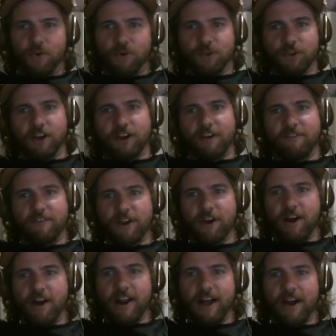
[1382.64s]
trying to
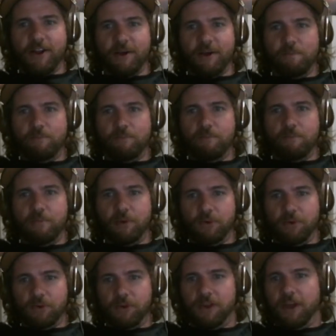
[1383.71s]
figure out how to
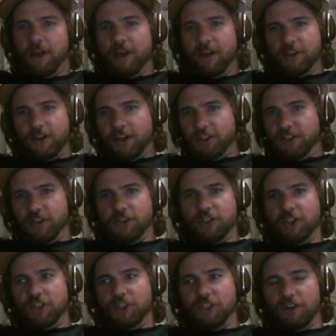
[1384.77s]
build a
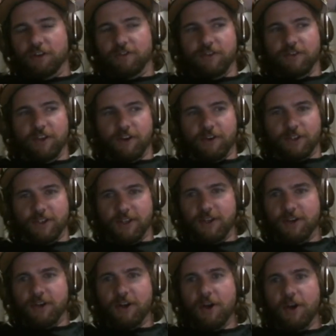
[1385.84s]
search engine, you know, so that
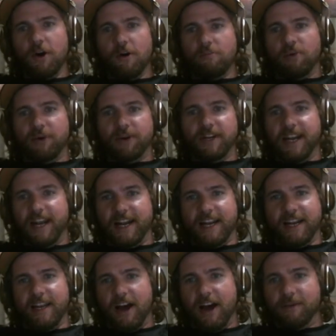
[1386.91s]
you could point it at
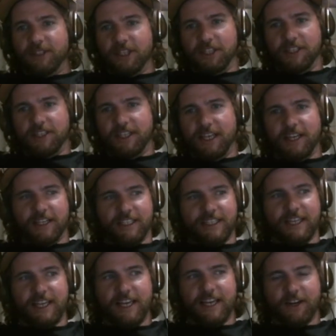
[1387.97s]
any object in a
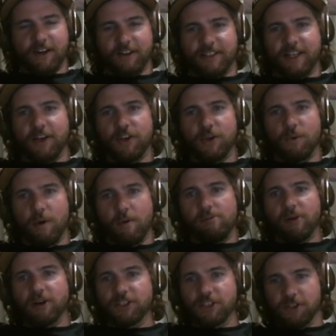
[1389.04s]
city and it'll tell you what
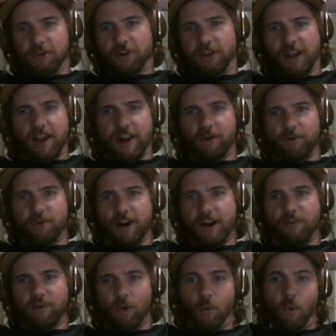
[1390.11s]
bridge you're looking at or
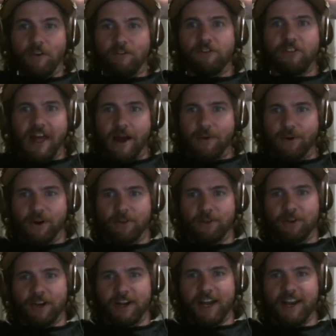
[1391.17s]
whatever, or what flower you're
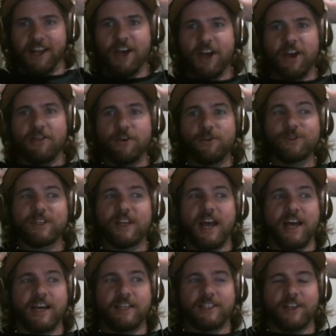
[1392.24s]
looking at. Those
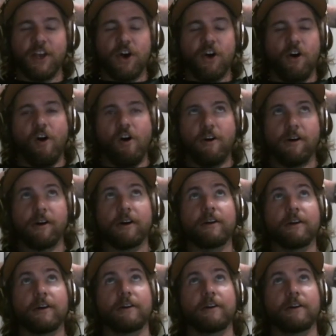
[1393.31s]
guys are